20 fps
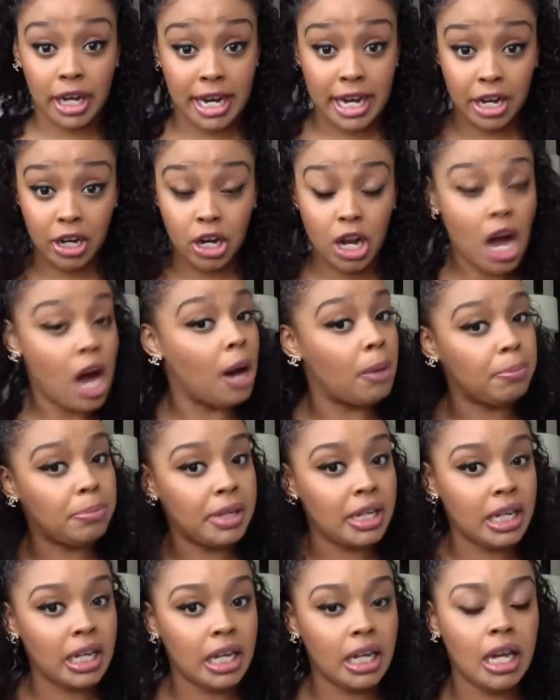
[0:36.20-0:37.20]
Hair
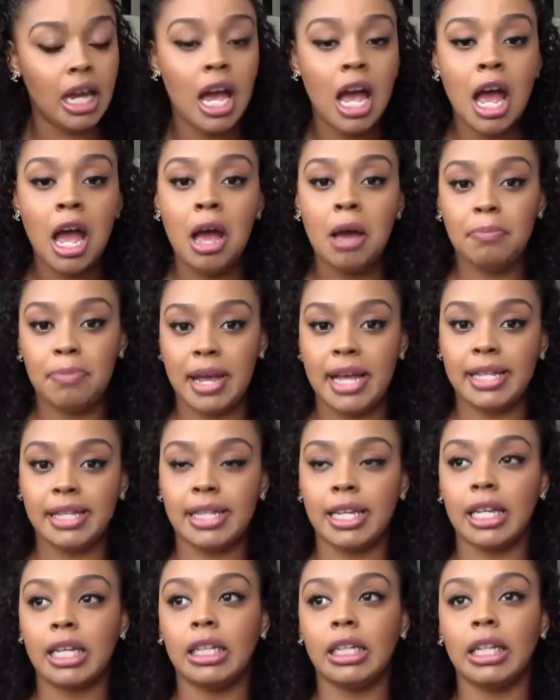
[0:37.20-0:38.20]
Company.
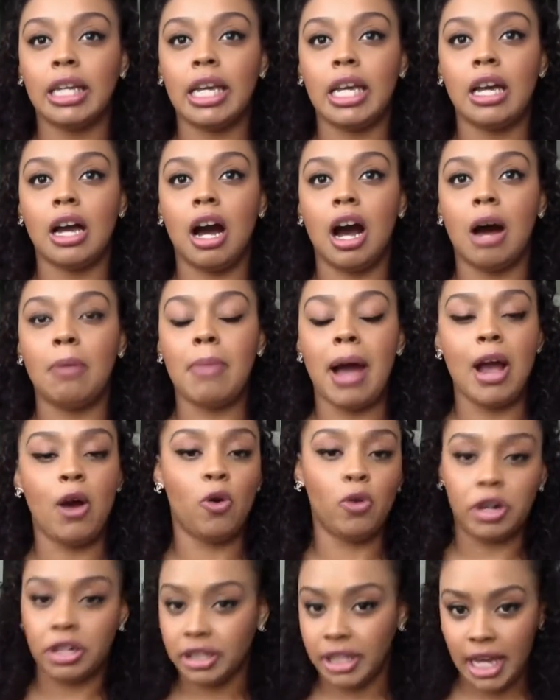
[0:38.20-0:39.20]
Basically, I
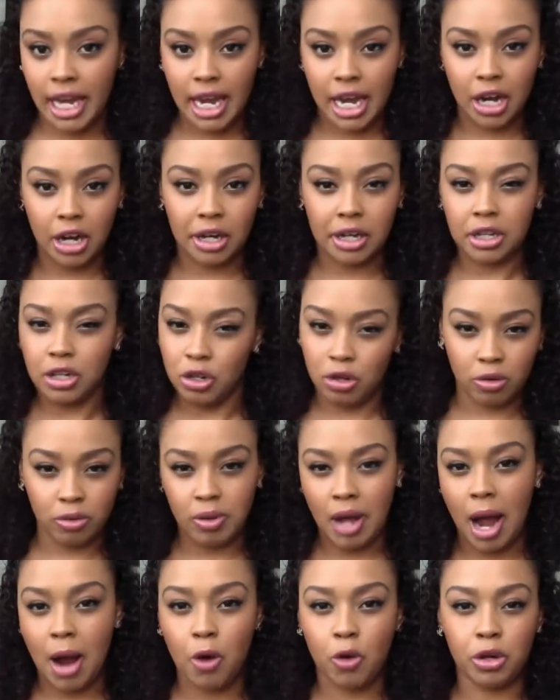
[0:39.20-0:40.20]
ordered the hair, you know,
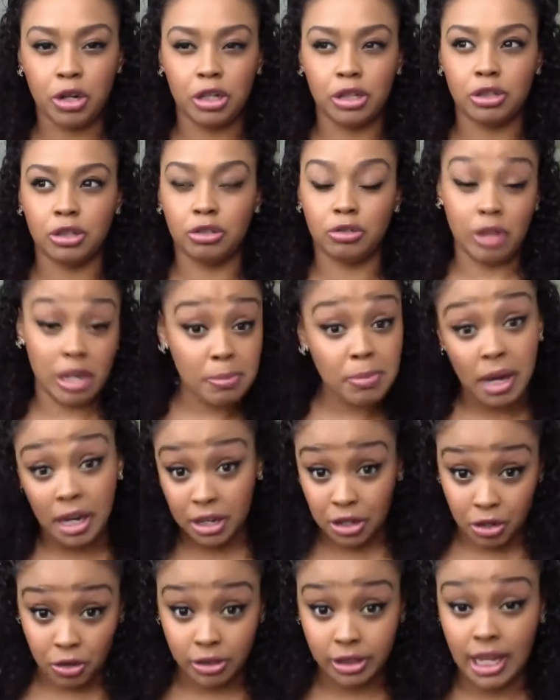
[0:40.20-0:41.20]
I ordered three
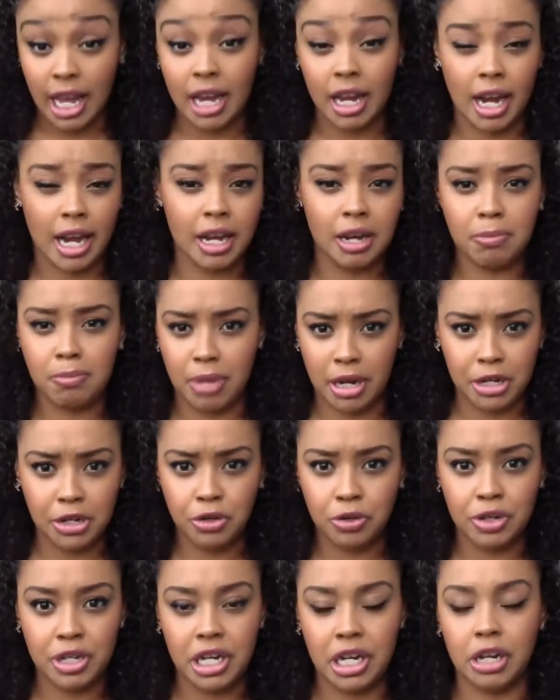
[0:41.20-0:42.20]
bundles. I got a
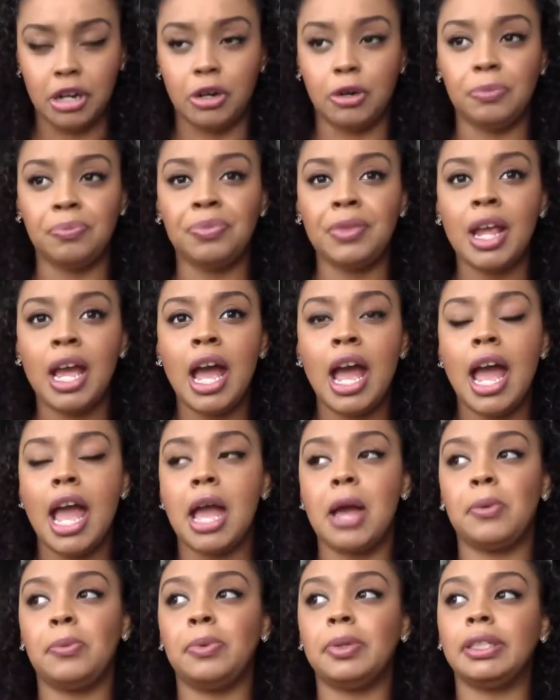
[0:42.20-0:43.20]
bundle deal.
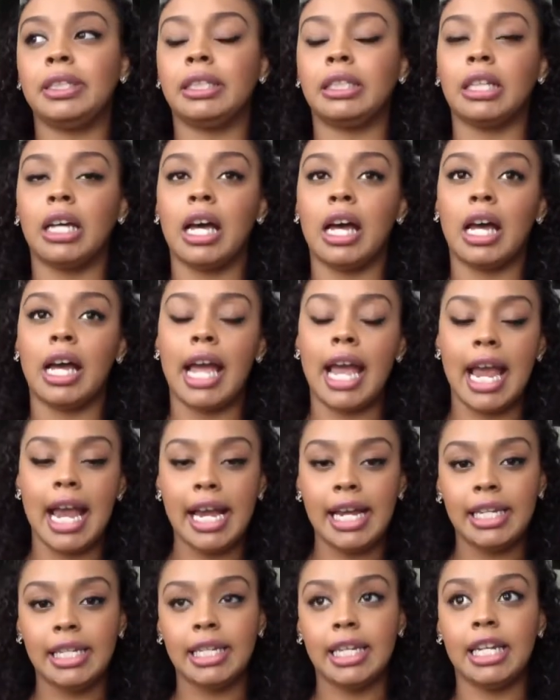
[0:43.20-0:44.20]
It was the
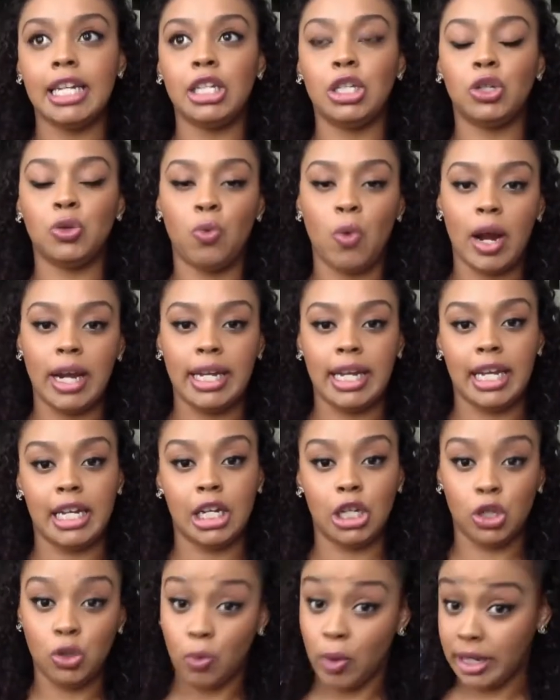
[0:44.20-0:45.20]
18, 20, and
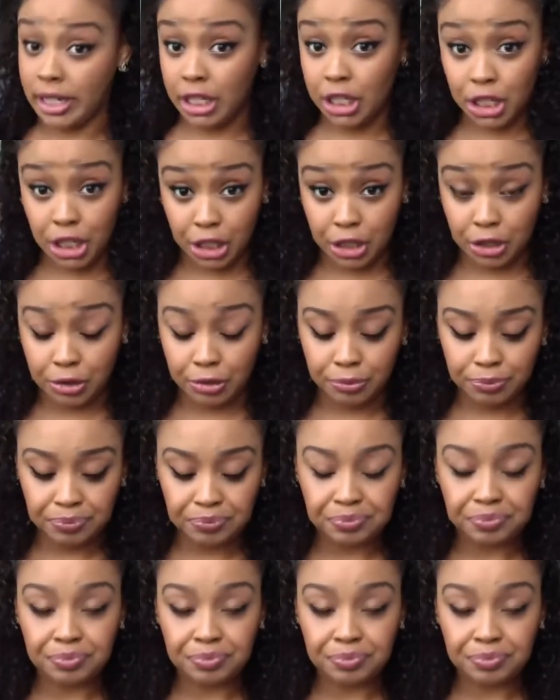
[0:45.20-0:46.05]
a 22.